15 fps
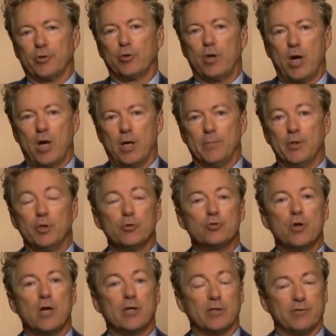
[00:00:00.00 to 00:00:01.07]
crime and you
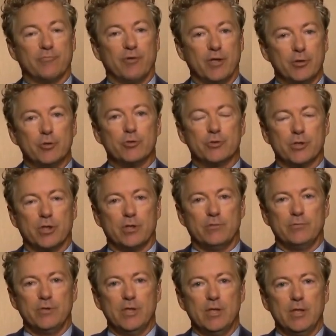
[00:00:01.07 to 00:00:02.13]
try to defend
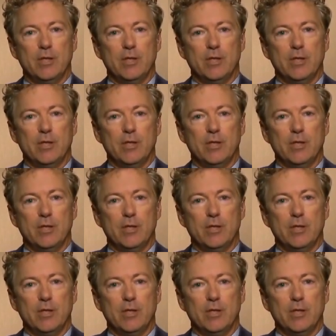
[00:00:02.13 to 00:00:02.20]
yourself,